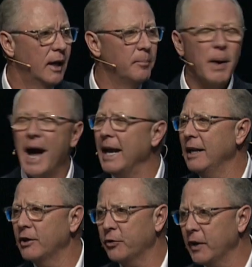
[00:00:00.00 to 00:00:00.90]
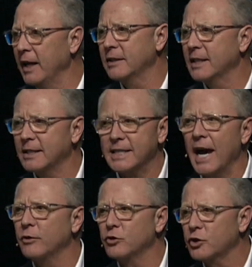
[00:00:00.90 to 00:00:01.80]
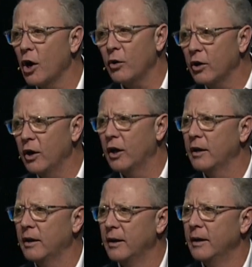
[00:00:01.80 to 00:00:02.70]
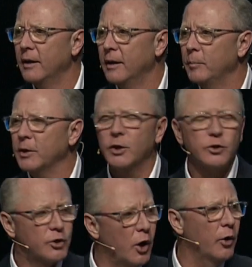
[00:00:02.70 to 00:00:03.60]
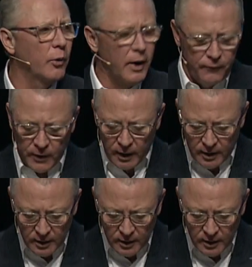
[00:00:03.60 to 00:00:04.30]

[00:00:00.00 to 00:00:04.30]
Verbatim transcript: and buy into things that sound so good, but they're so horrific.